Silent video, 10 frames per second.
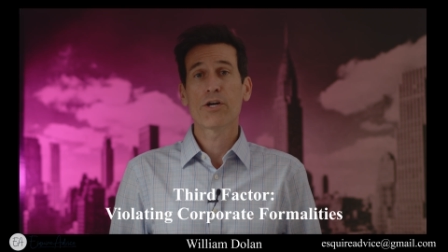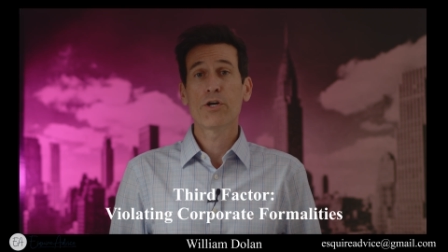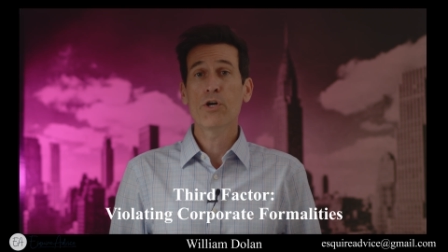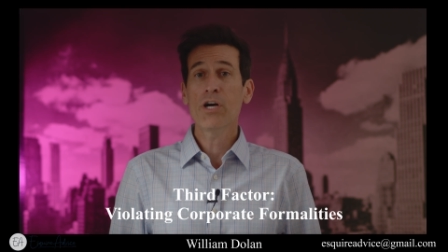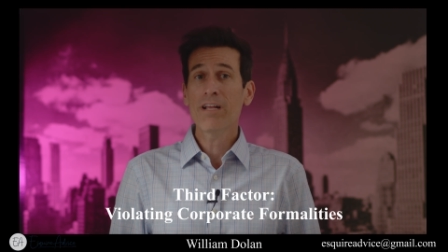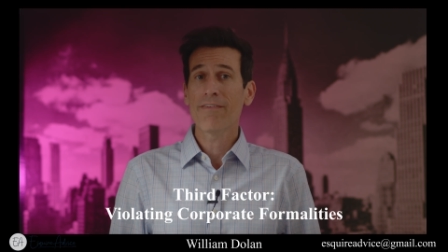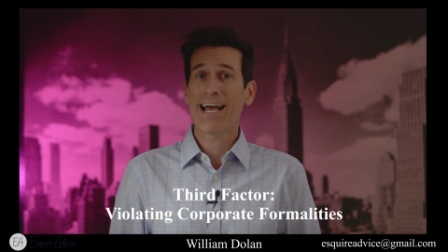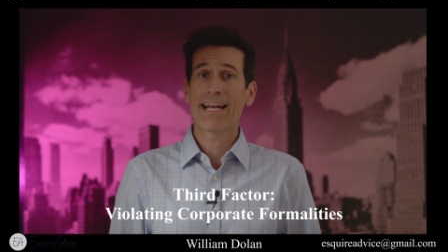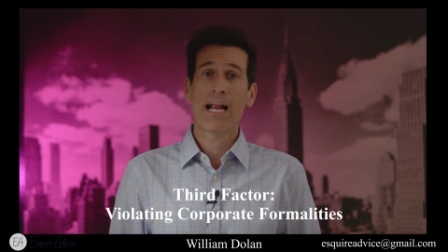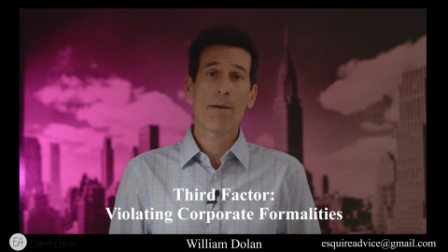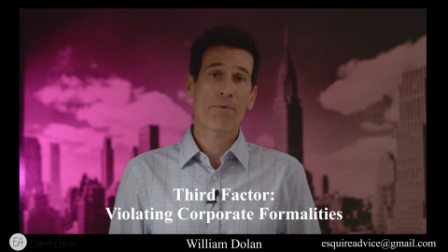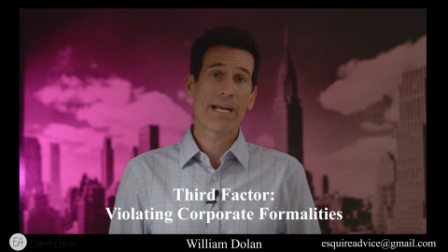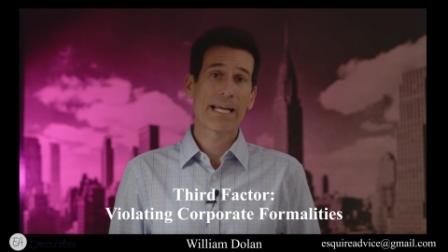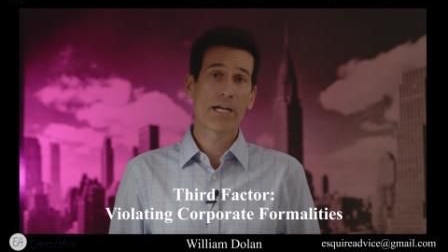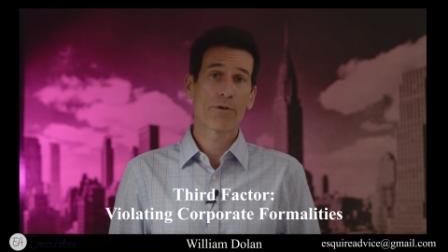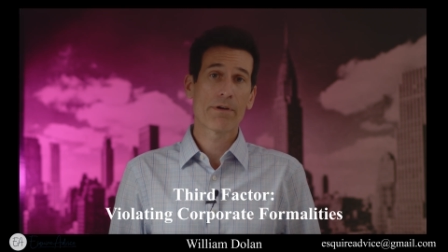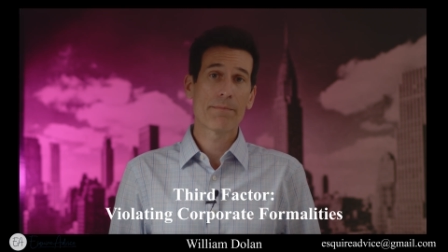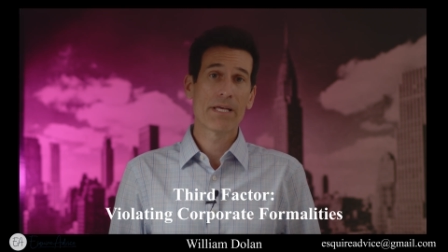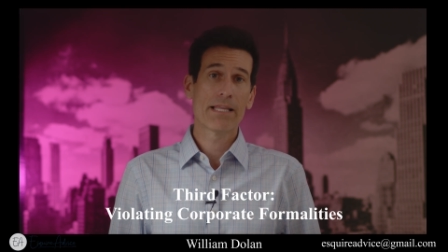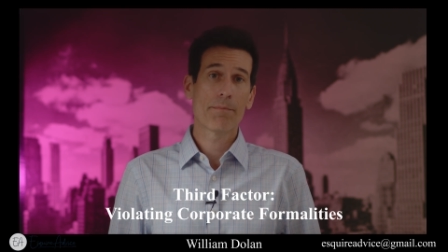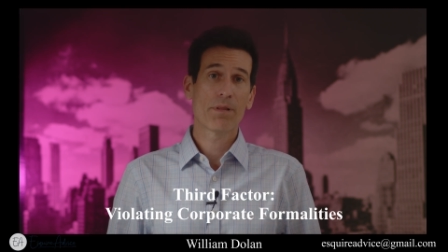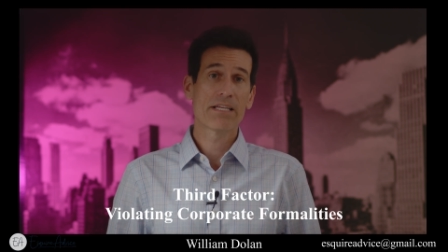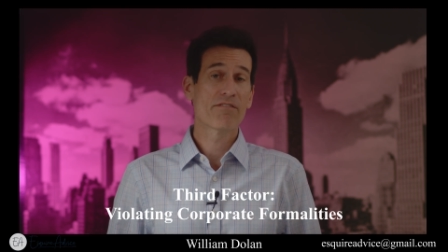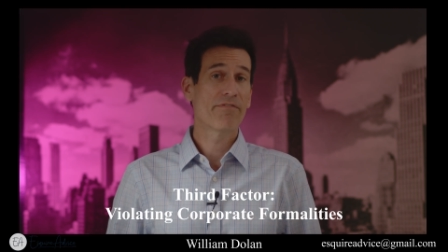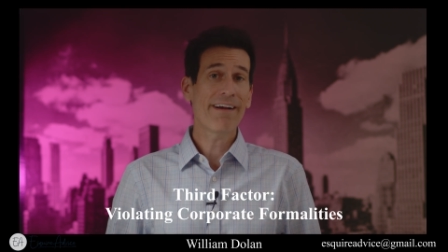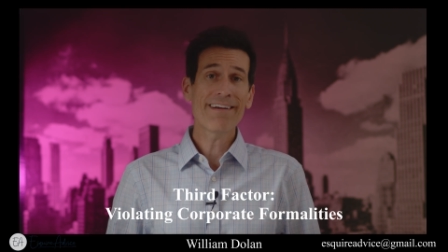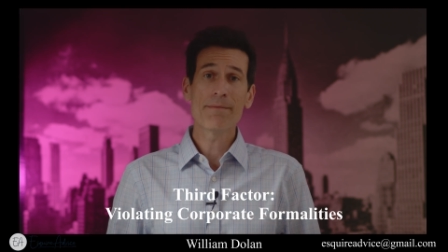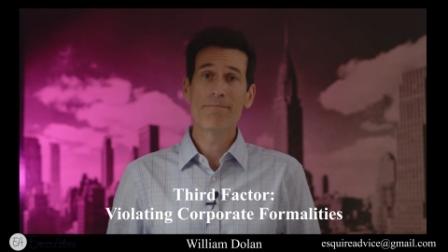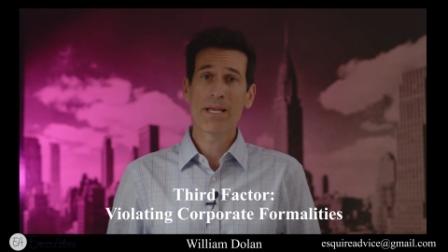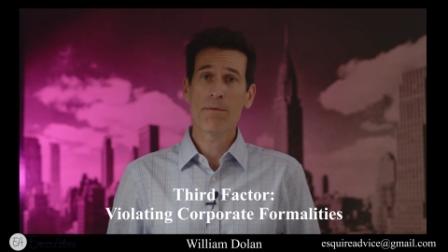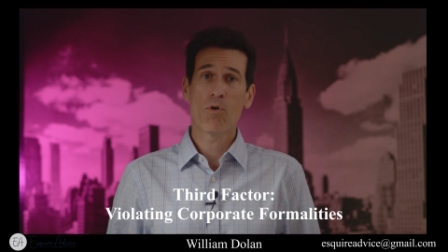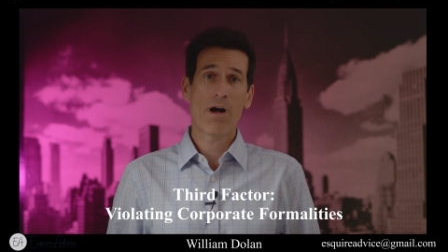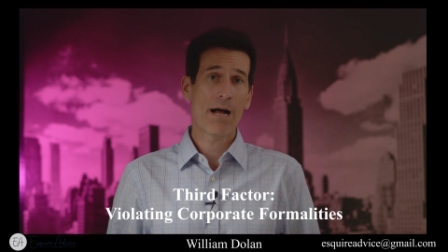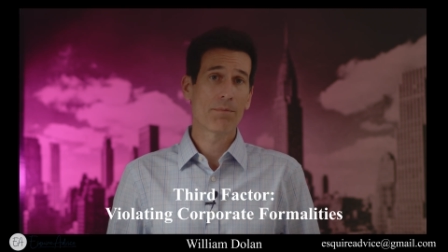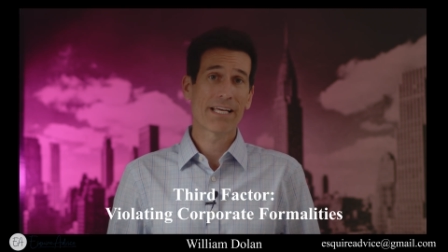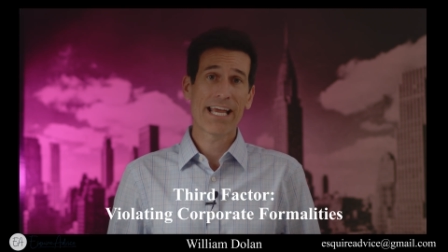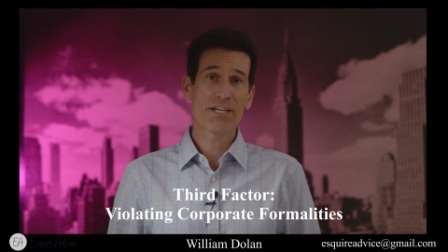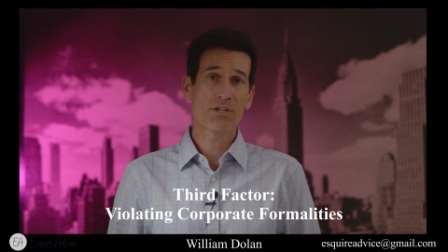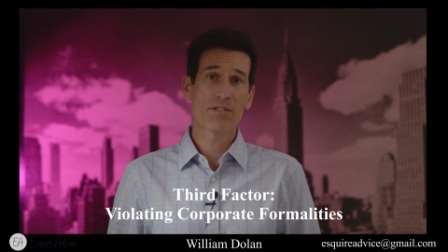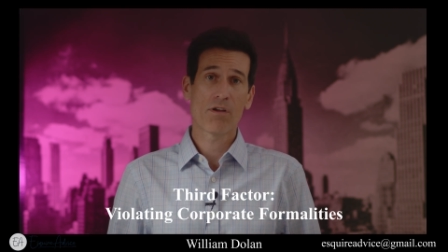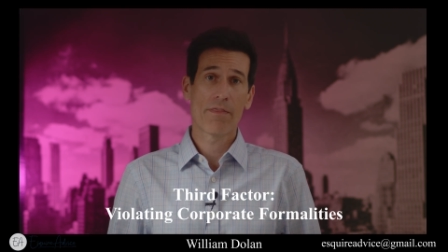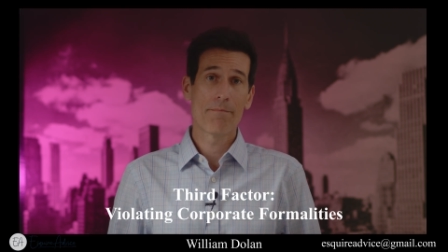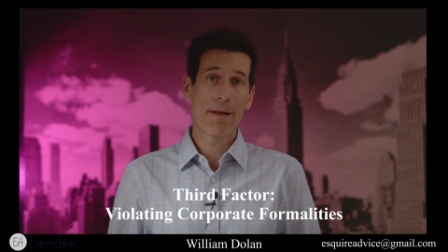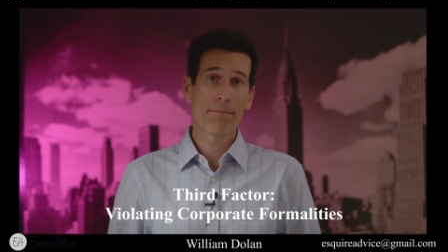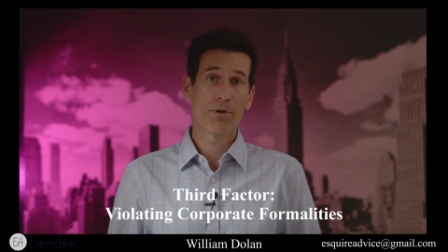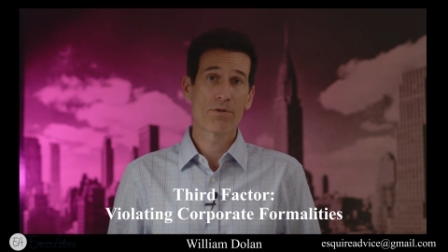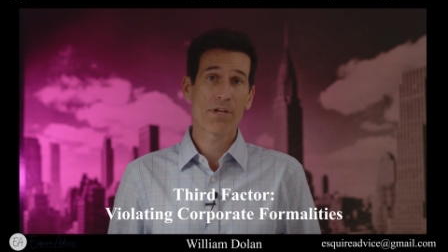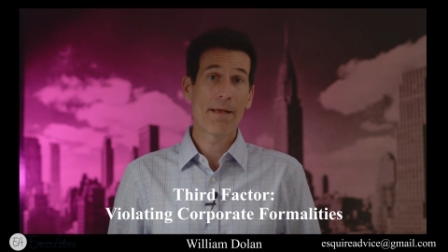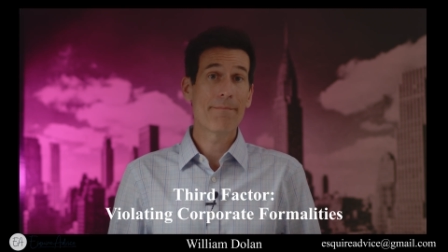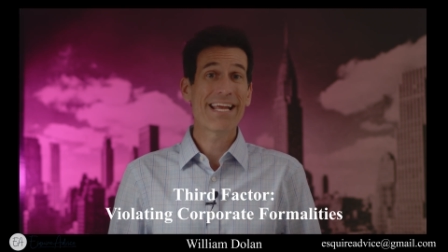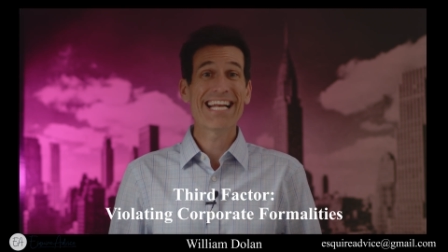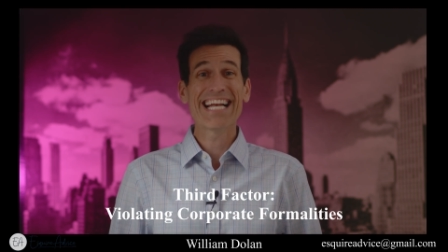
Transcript: could have had an operating agreement that placed very minimal obligations on the members and made it